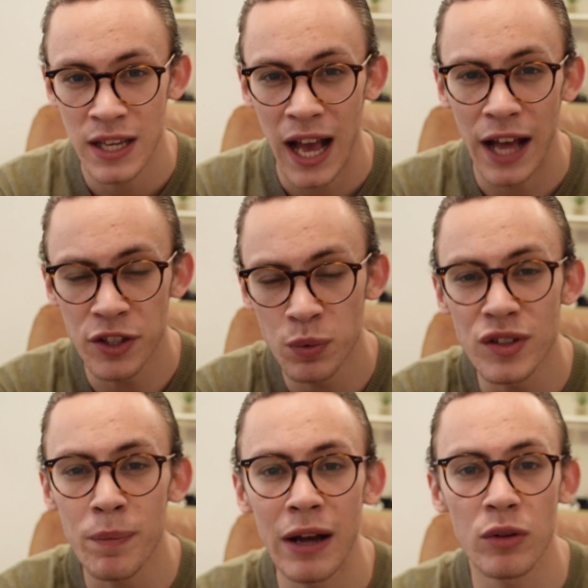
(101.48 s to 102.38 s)
And this
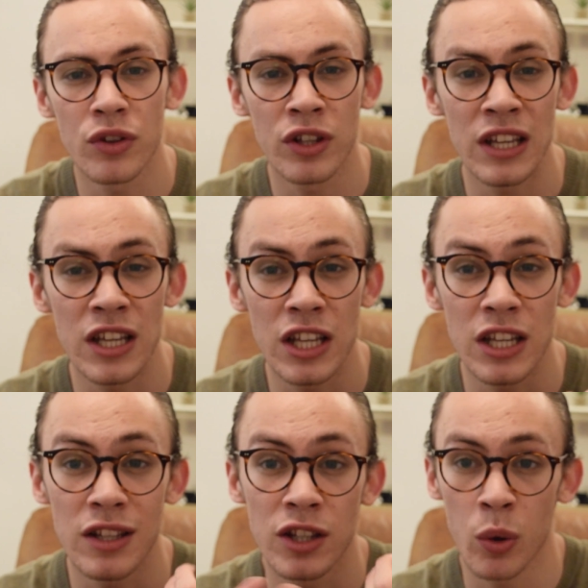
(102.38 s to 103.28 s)
was about
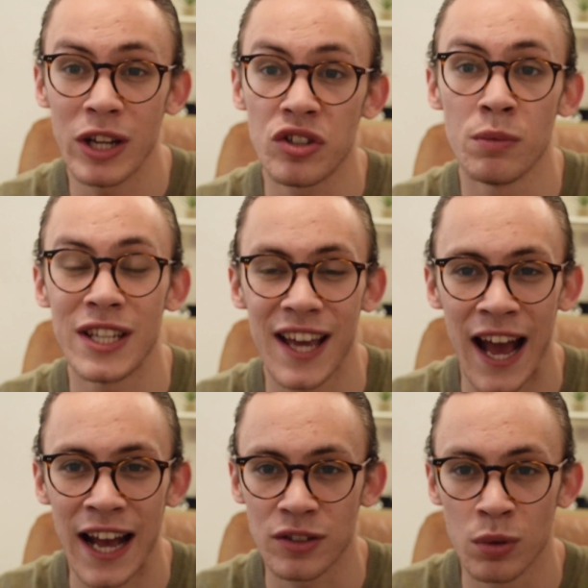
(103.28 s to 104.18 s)
the question we get
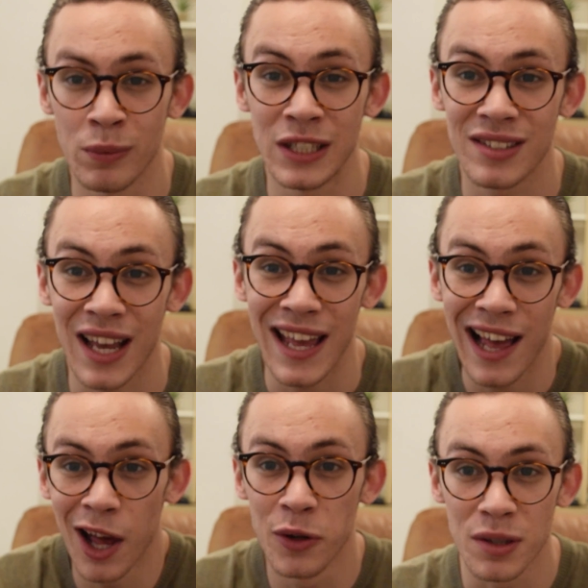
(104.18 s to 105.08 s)
asked when we say
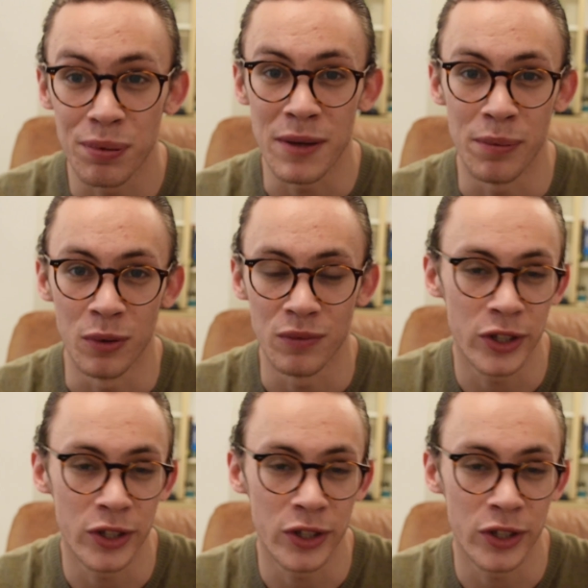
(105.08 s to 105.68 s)
hello to people,